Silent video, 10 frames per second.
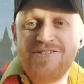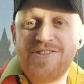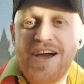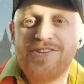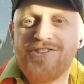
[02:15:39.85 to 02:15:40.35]

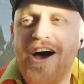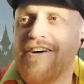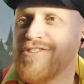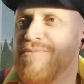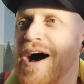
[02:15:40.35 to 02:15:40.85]
have got a
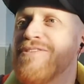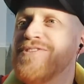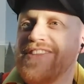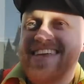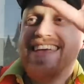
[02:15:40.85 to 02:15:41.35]
soft spot
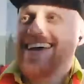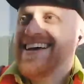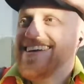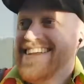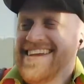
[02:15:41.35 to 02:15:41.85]
for the
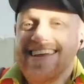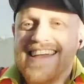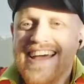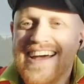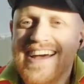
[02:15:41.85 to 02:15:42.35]

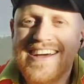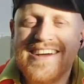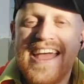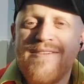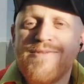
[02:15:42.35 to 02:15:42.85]
uh,
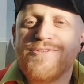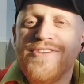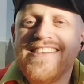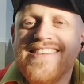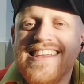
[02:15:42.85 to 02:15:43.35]
uh,
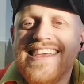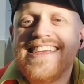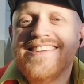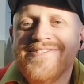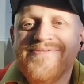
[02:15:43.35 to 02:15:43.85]
MUTCD.